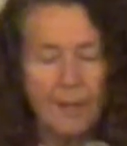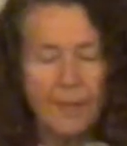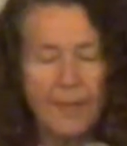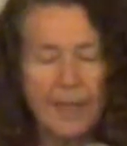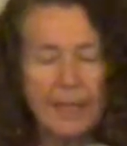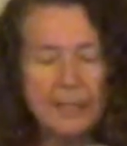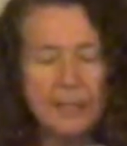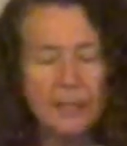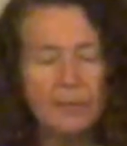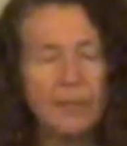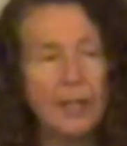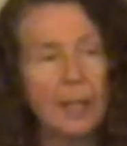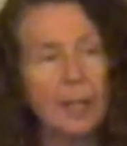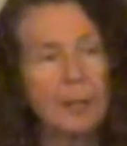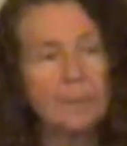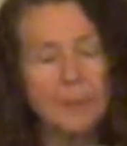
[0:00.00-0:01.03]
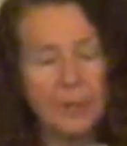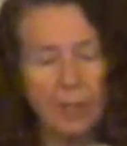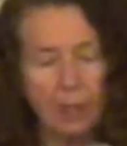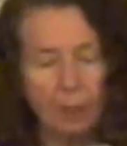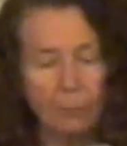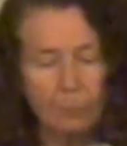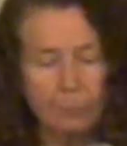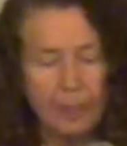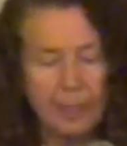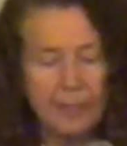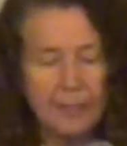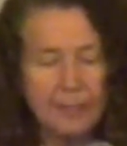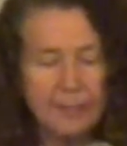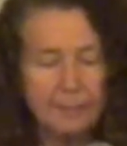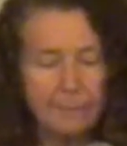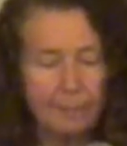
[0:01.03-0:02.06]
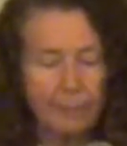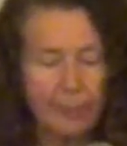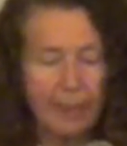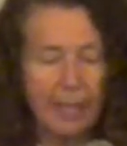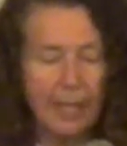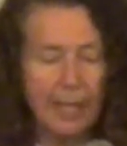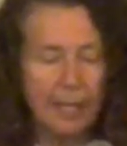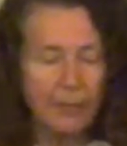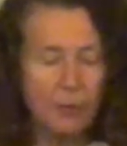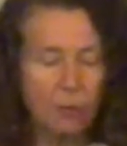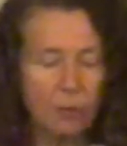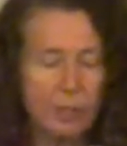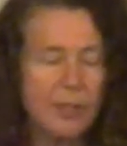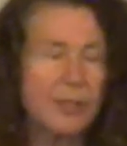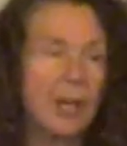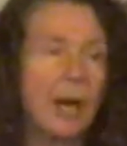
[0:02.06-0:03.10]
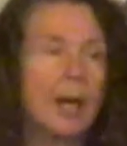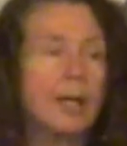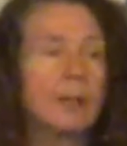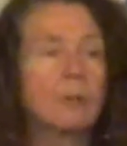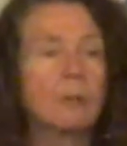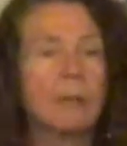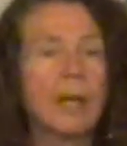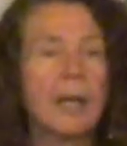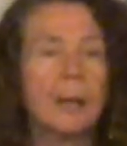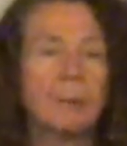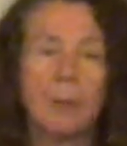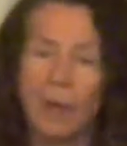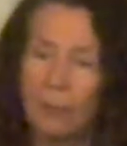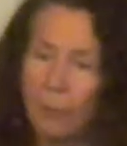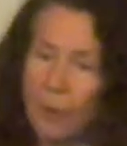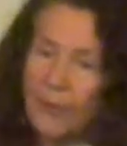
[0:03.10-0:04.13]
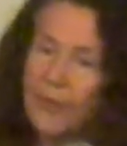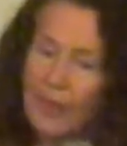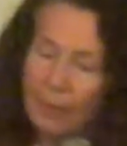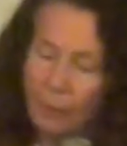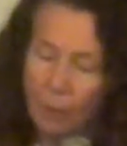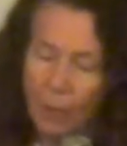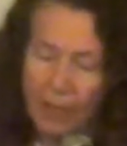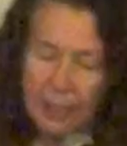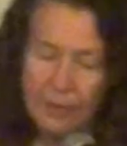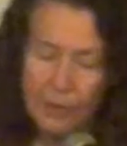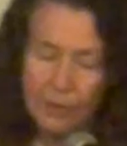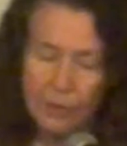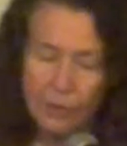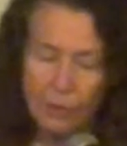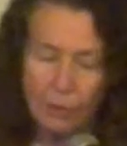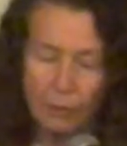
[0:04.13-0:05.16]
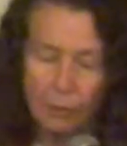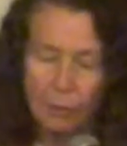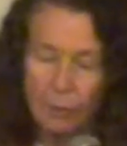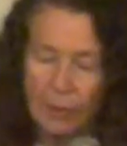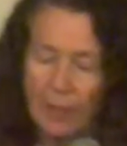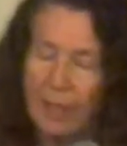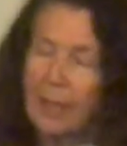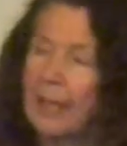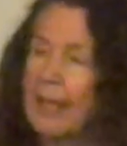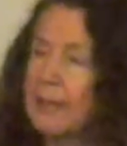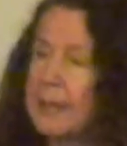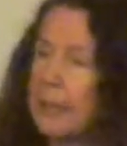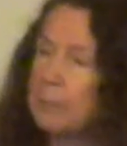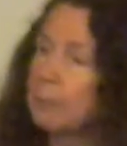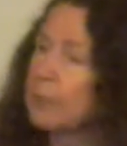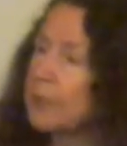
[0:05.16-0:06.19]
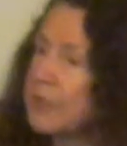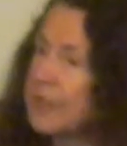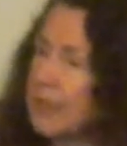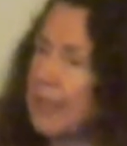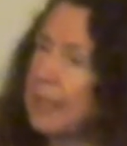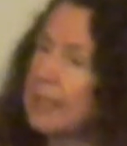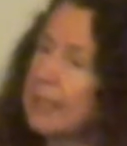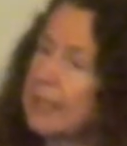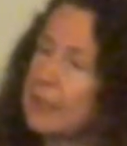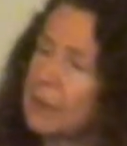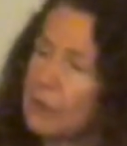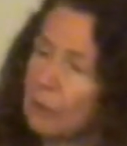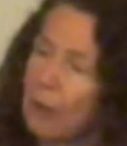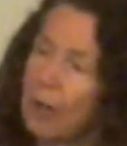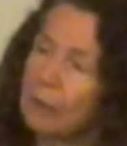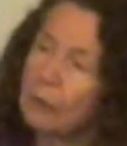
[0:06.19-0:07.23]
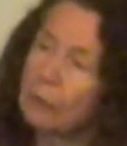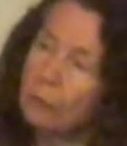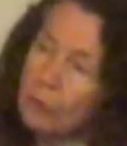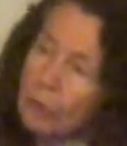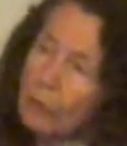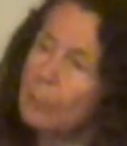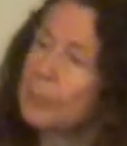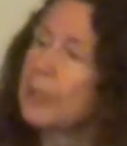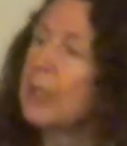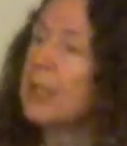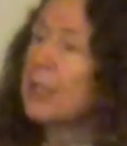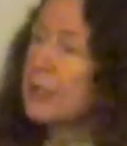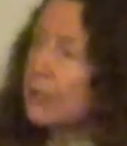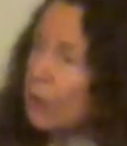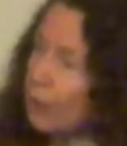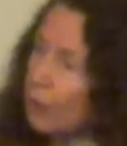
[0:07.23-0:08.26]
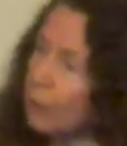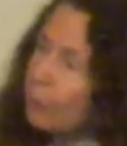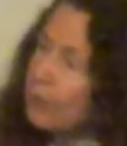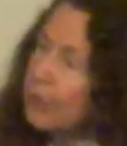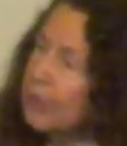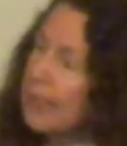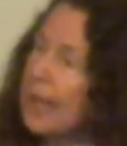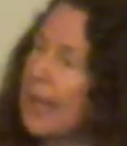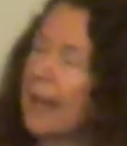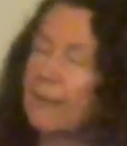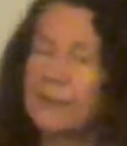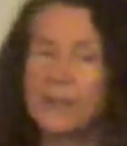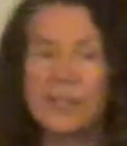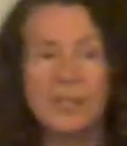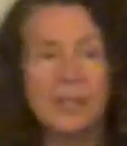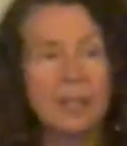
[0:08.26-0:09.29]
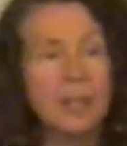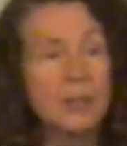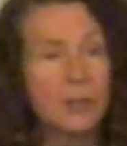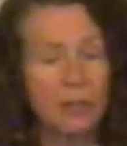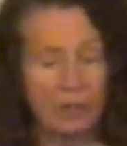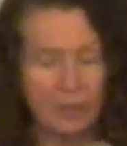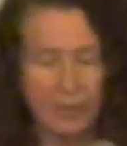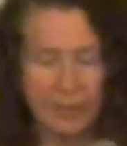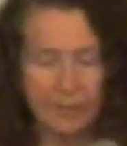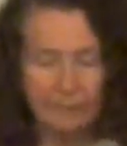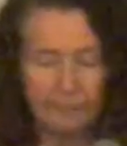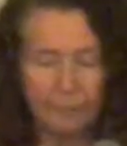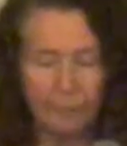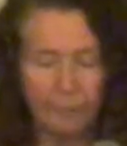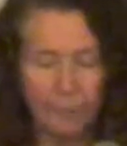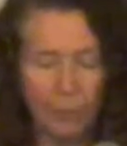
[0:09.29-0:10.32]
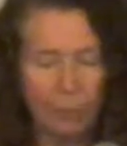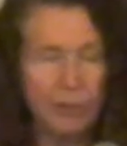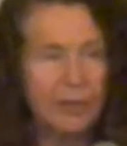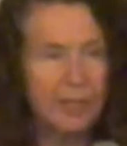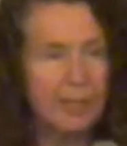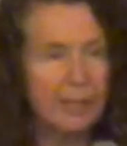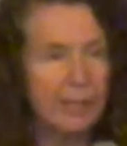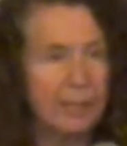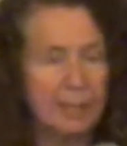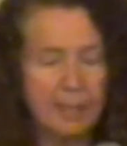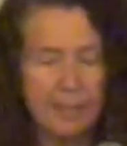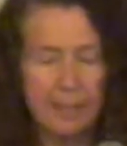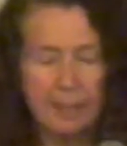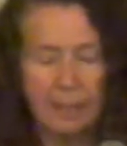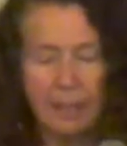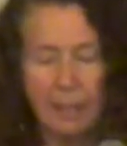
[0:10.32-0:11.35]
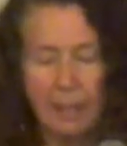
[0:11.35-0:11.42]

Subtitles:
They developed a written plan or a diagram of what they wanted to do, and they presented it to our group so that we could have discussions with the kids.